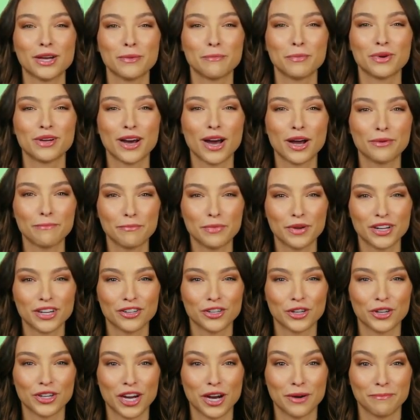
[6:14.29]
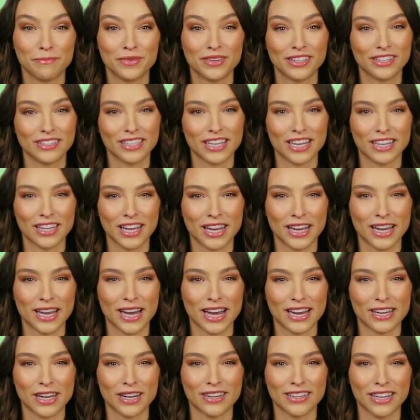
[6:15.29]
without putting your company data
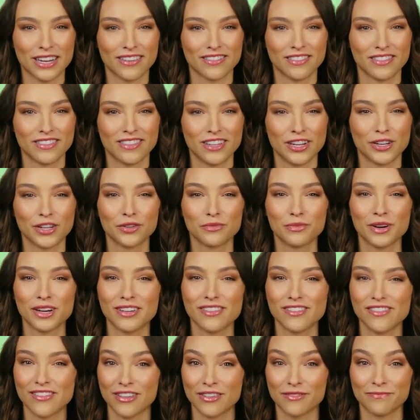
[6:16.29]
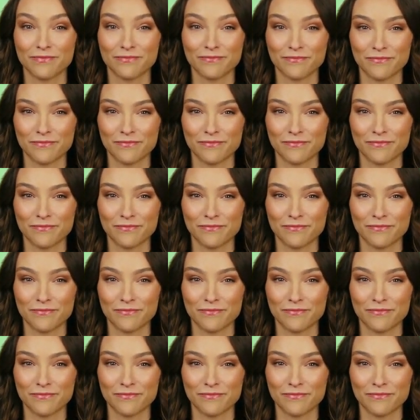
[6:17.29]
at unnecessary risk.